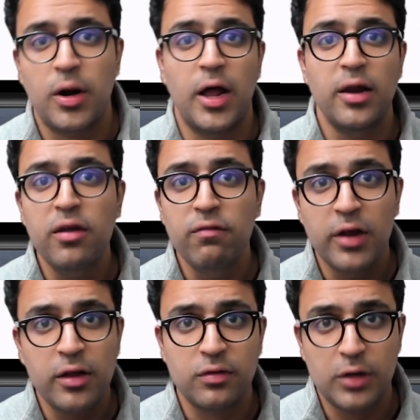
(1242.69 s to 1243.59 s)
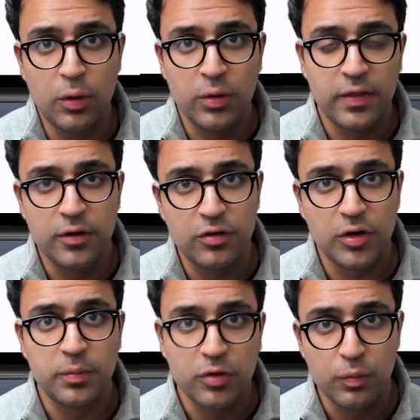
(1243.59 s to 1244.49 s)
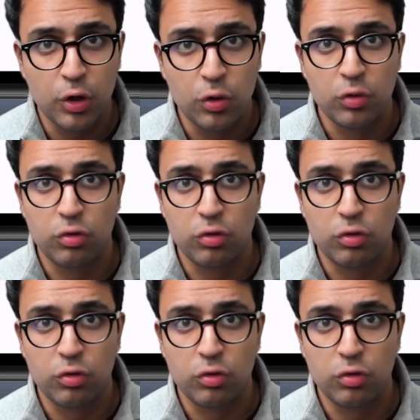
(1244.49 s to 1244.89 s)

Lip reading: I'll leave links down in the description below